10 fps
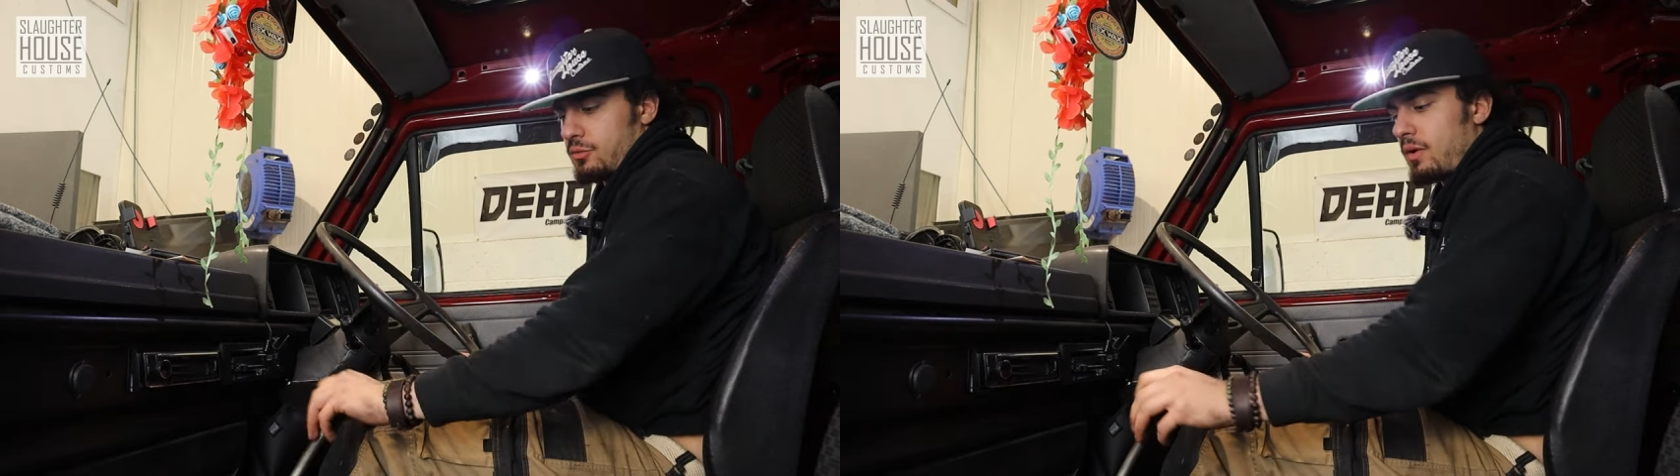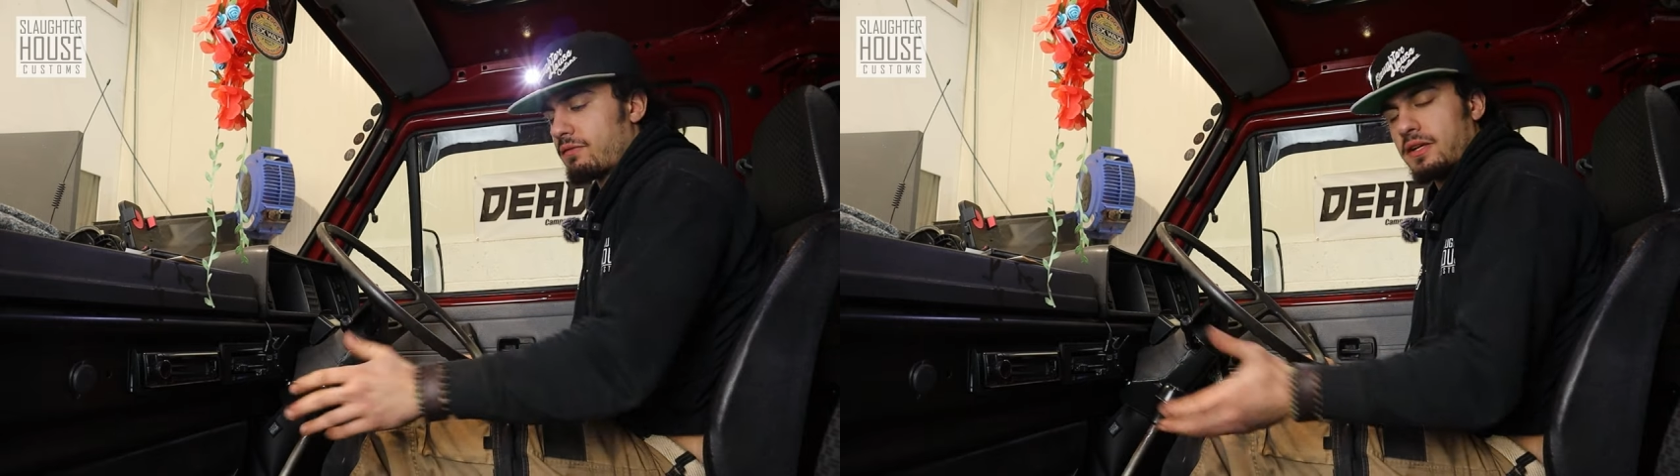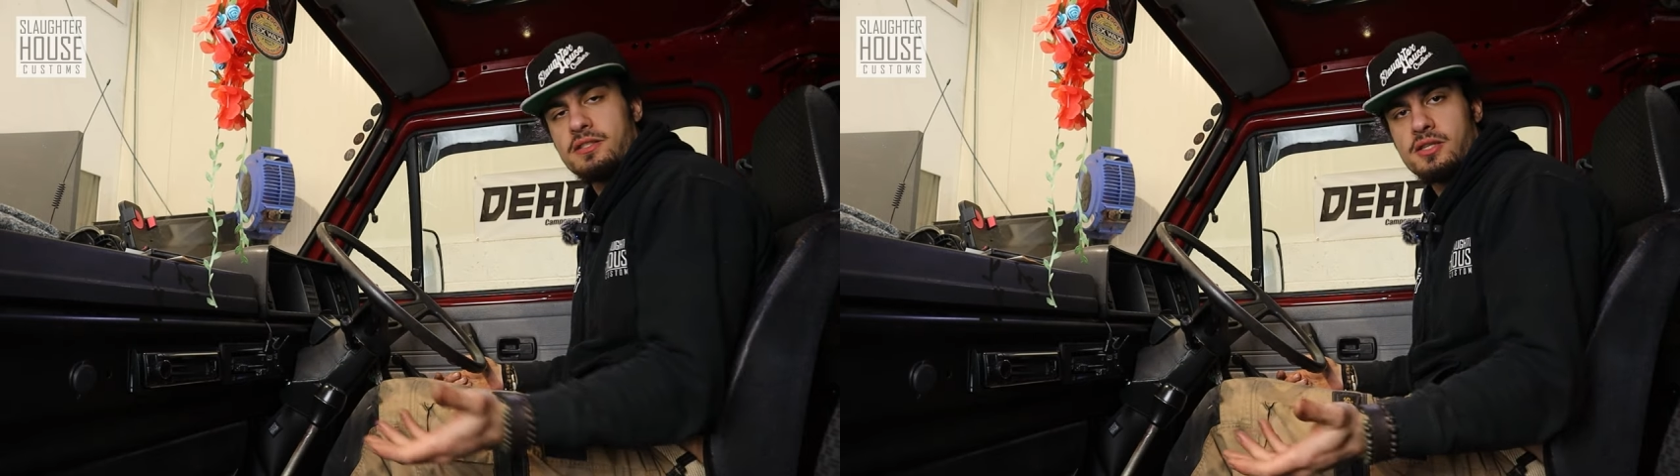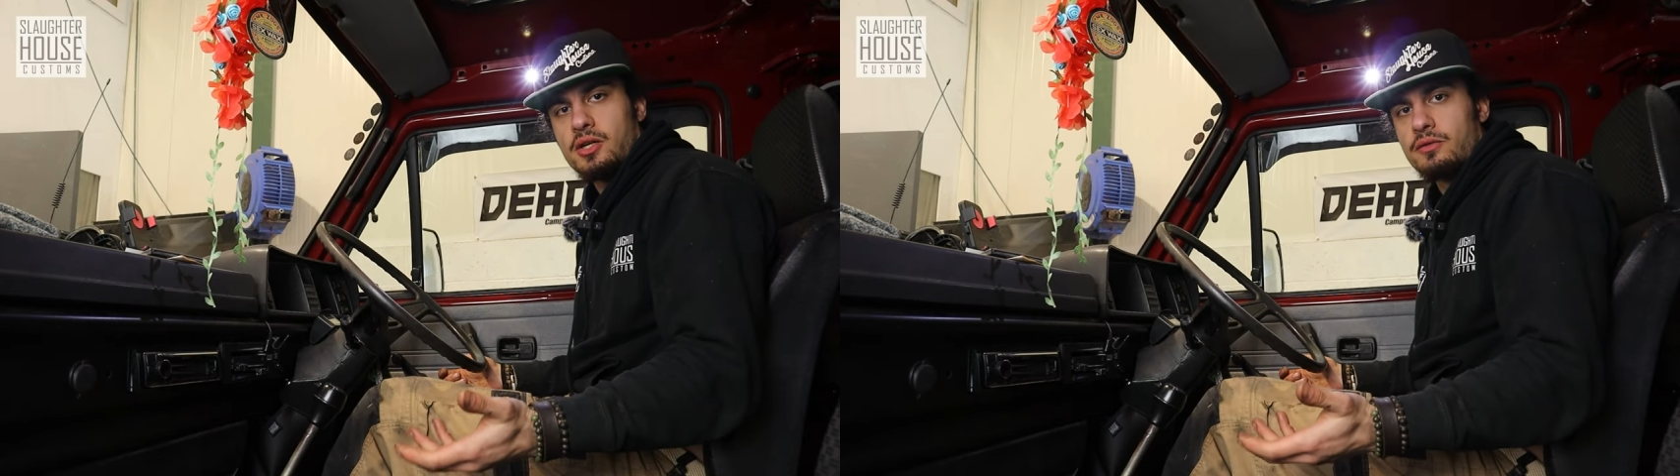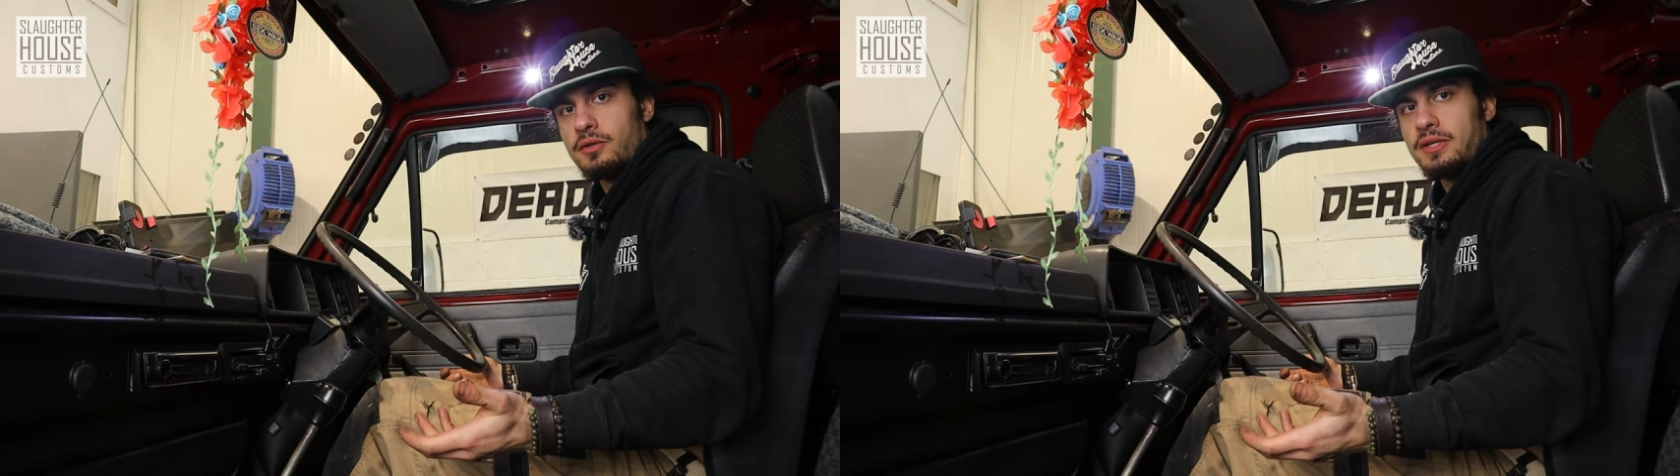It's one thing to
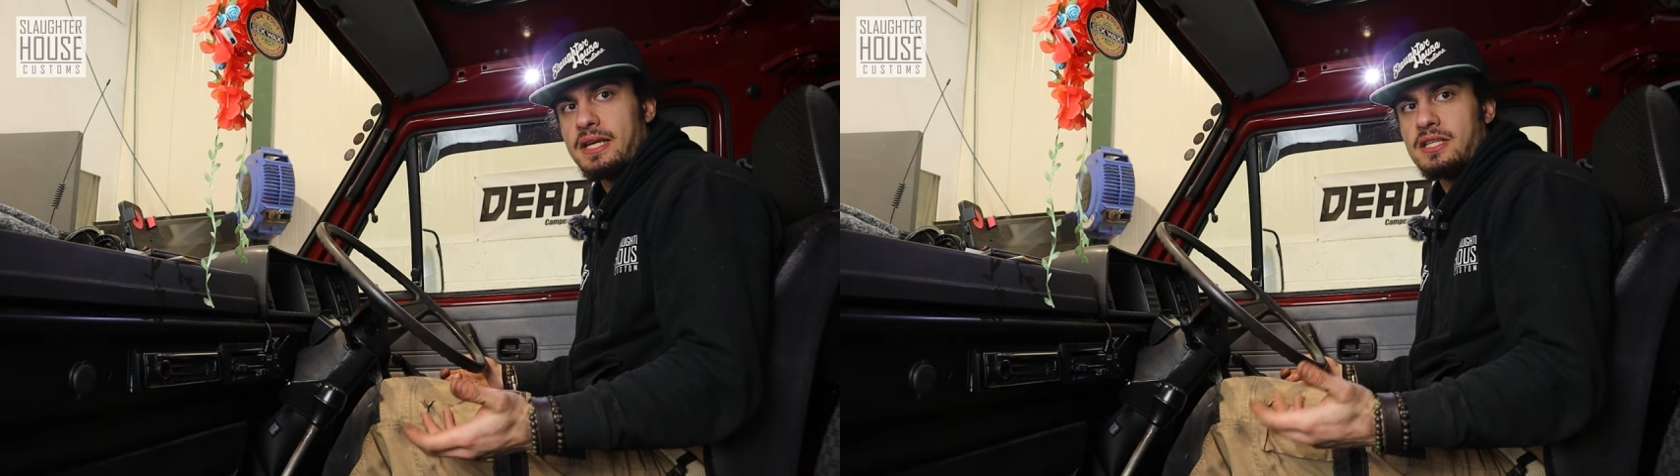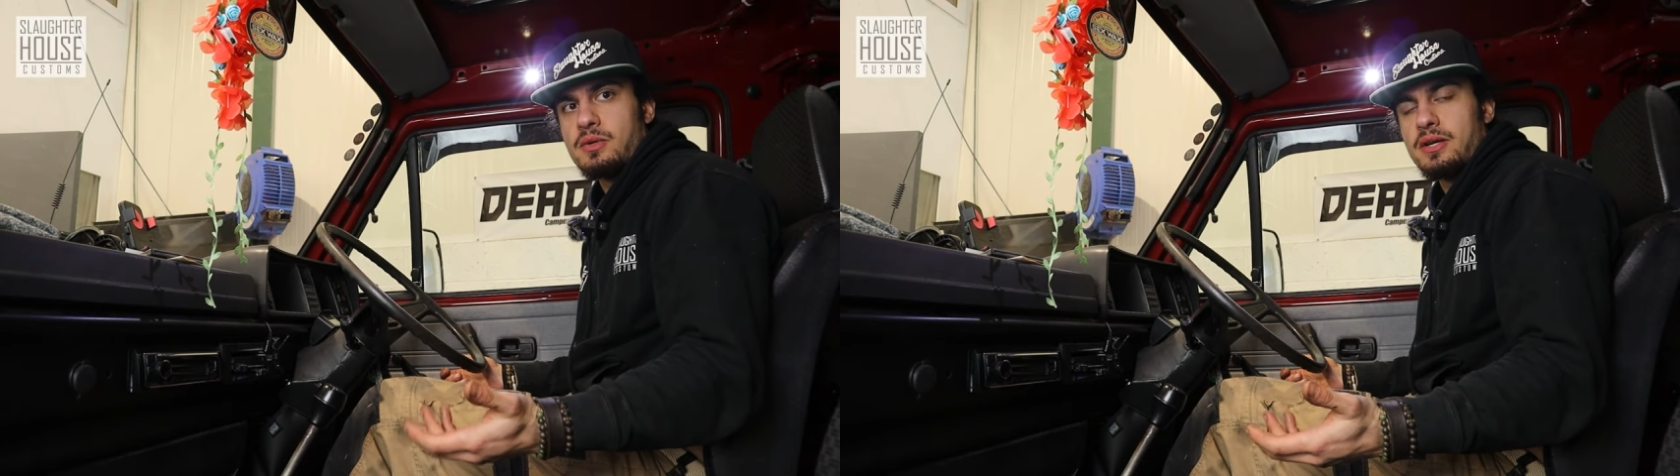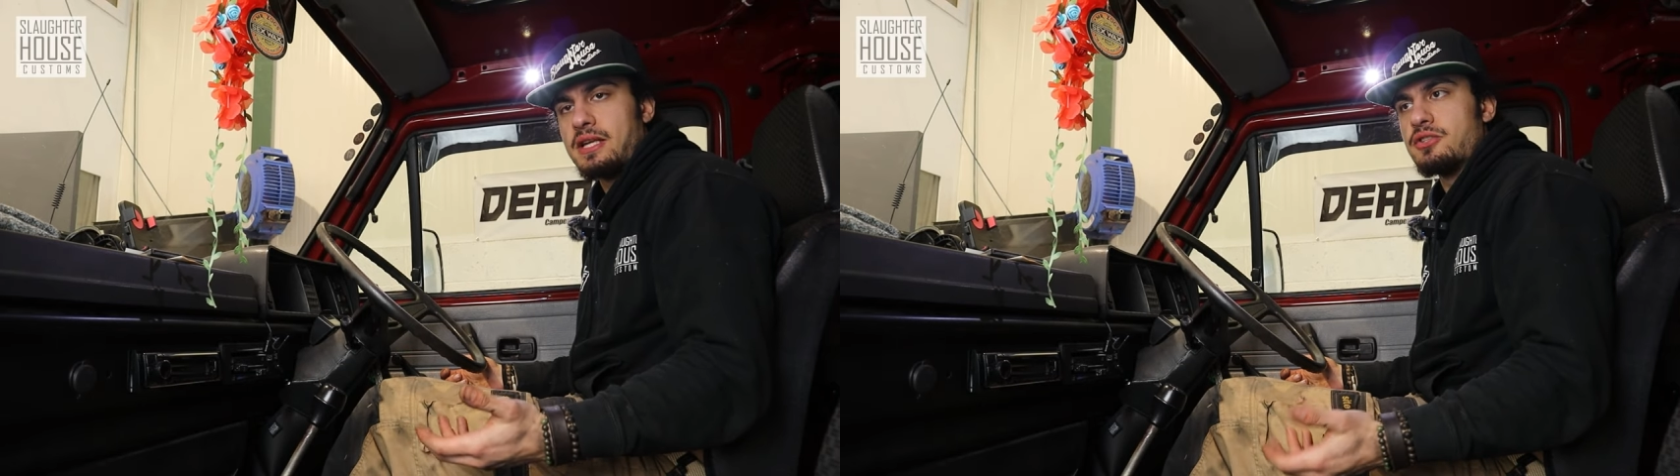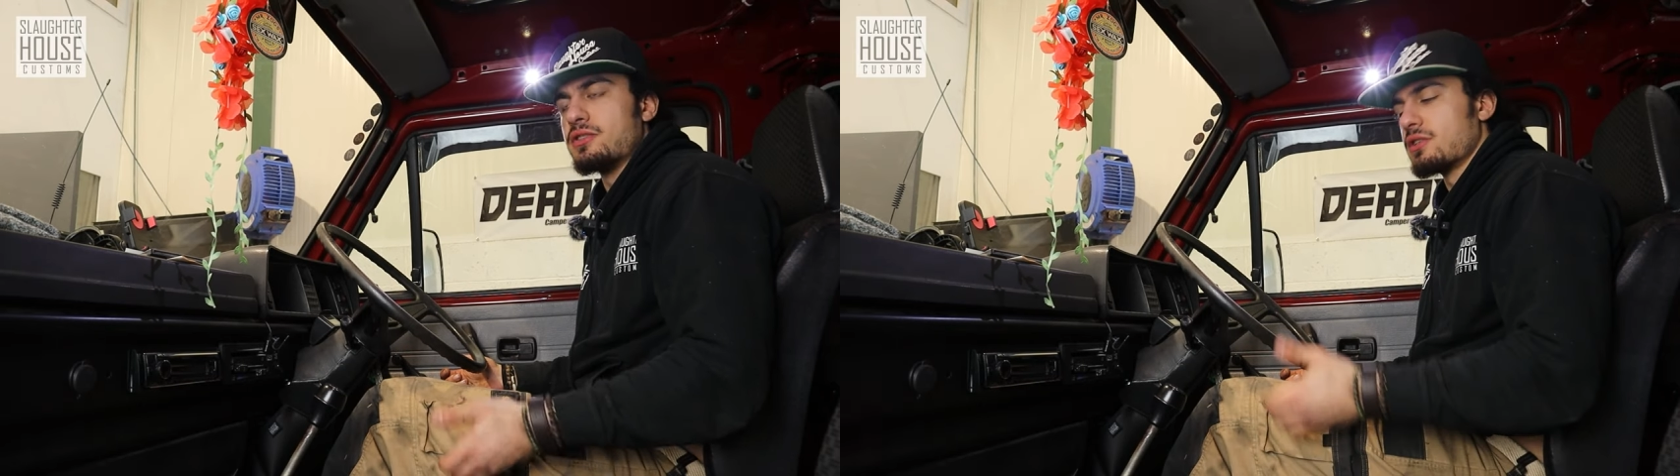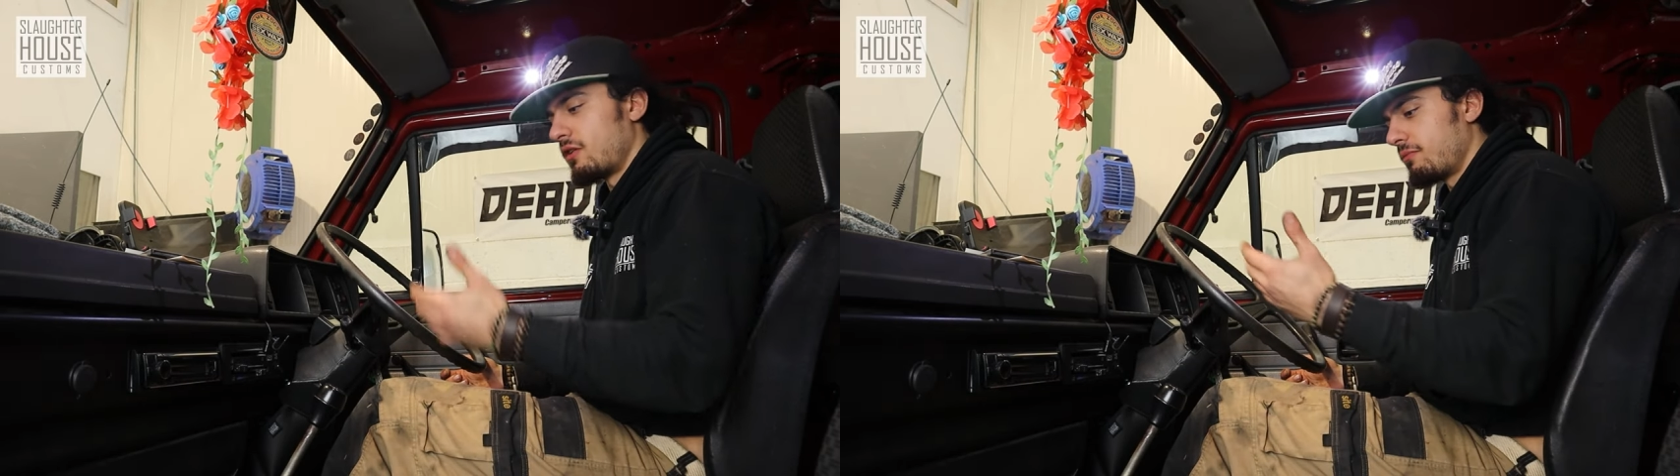cycle through the gears while the
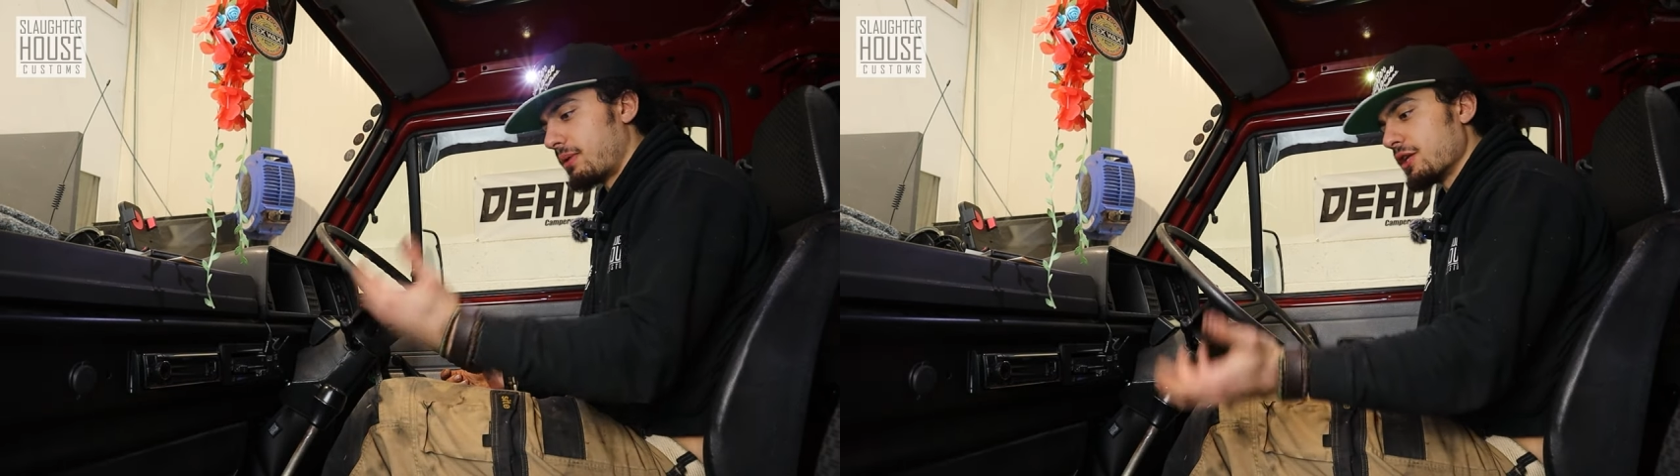engine's off,